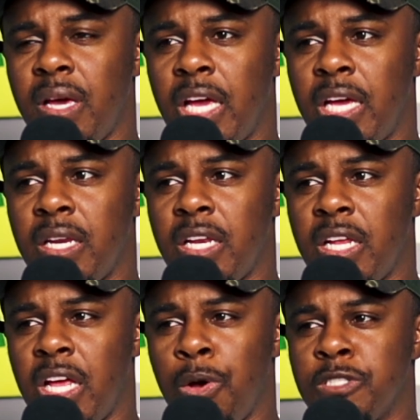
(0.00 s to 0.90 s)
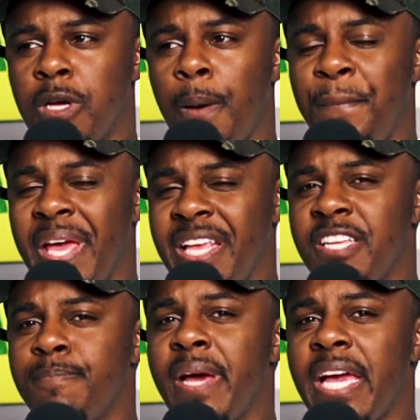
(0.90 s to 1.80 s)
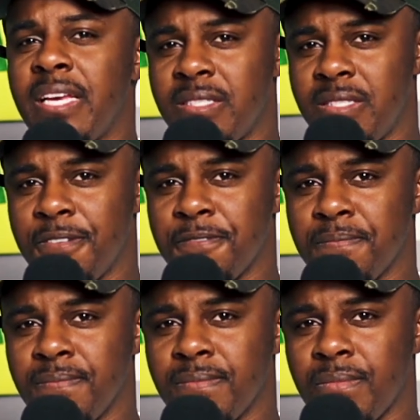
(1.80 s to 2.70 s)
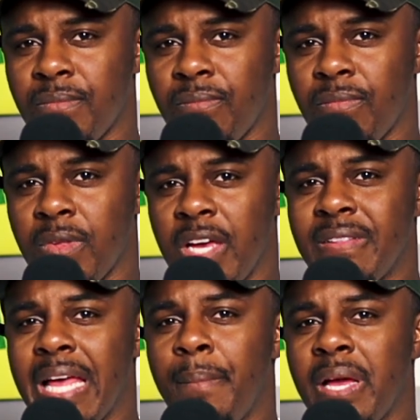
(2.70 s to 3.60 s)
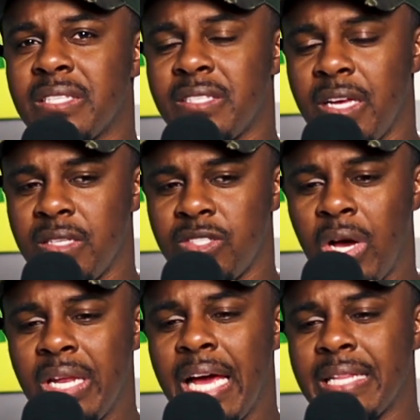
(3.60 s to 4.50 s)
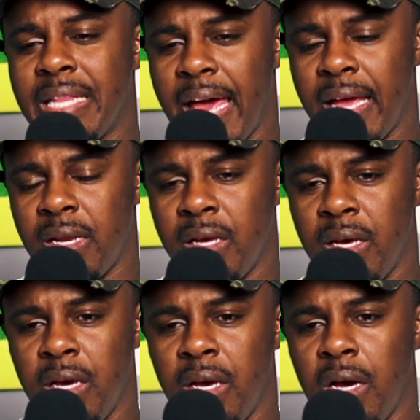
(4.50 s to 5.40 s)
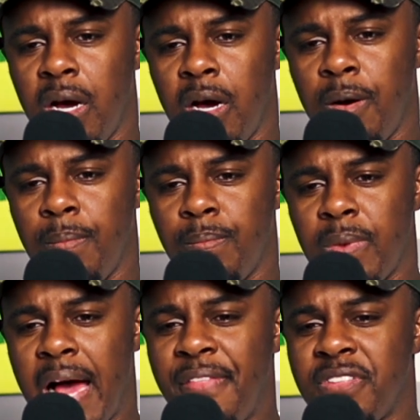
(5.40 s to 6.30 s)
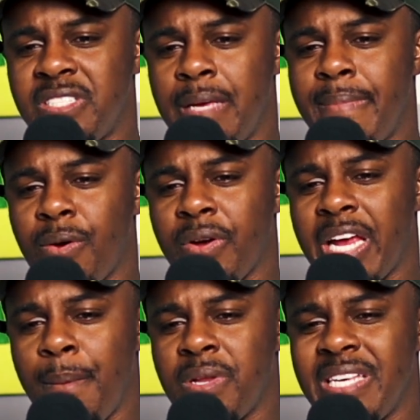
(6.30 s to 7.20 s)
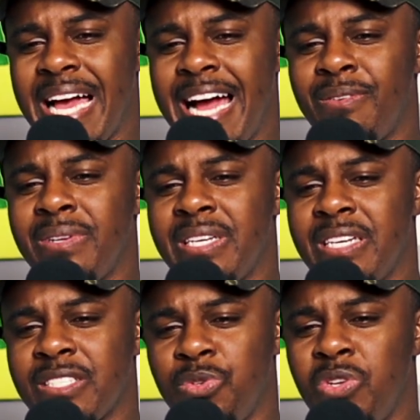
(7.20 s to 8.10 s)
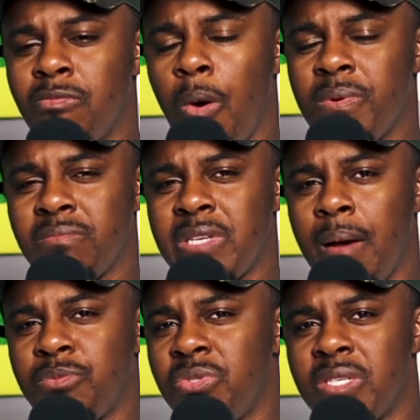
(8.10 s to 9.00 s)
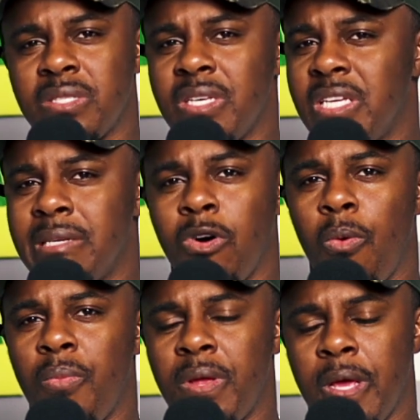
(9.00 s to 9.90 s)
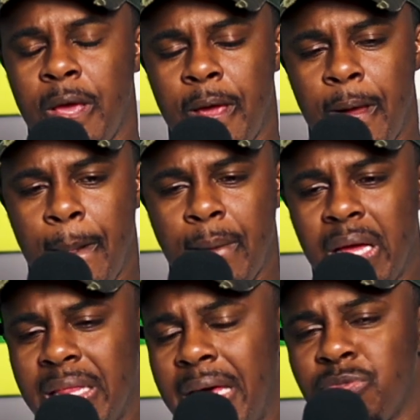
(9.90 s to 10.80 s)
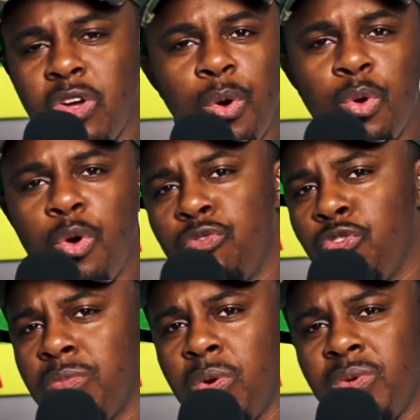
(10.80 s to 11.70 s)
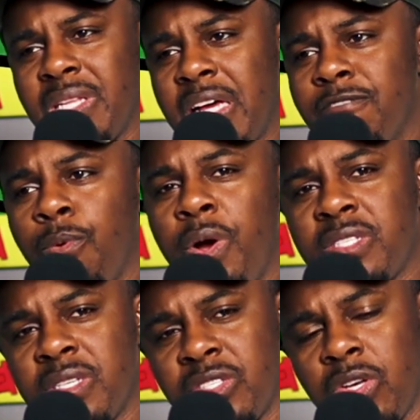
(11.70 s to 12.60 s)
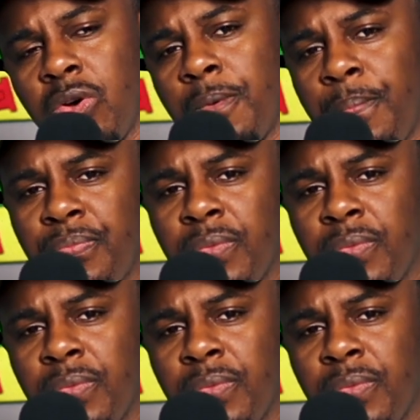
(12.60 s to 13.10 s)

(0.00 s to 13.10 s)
and it was opinion based, if that makes sense. So I like that. Um, I have to see it back on camera to see how it really is. When you're in the moment, sometimes you're just in the moment. A lot was going on in the room though. You had a lot of voices, so